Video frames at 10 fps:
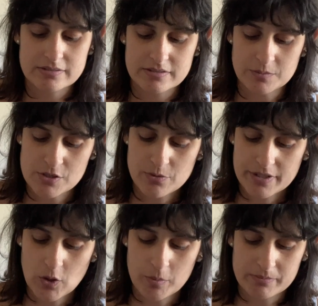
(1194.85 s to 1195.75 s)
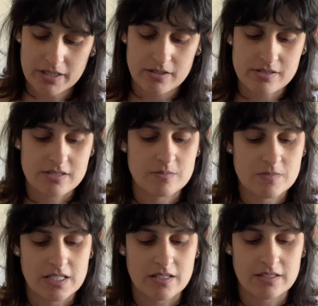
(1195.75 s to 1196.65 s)
It was already opened by
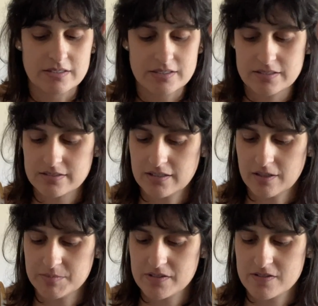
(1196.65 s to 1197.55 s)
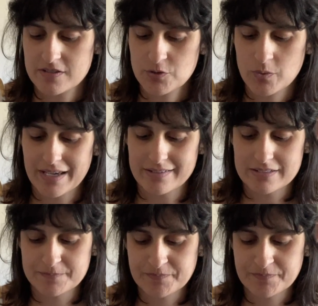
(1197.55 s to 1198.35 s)
customs, I think, because they do that.